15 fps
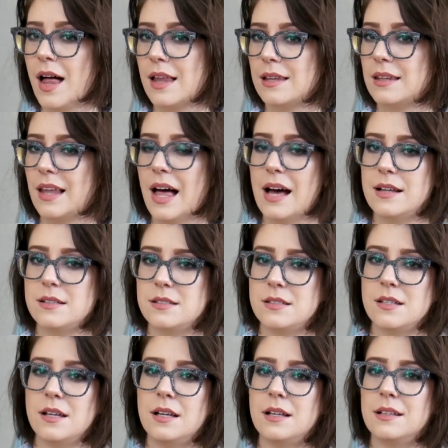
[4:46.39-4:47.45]
a
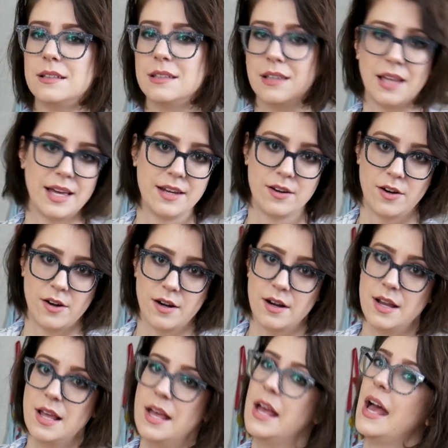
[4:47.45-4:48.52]
lot lighter
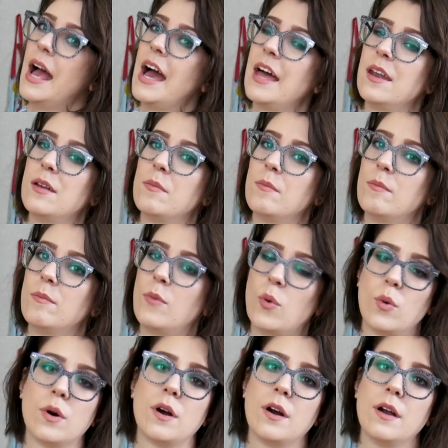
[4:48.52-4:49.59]
and
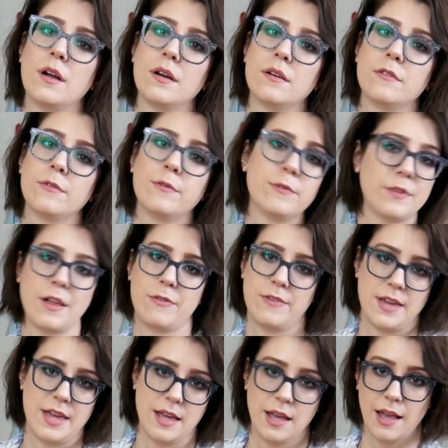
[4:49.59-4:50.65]
more
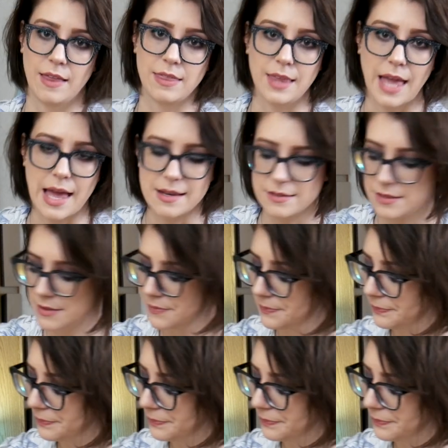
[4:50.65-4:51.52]
fluffy in the end.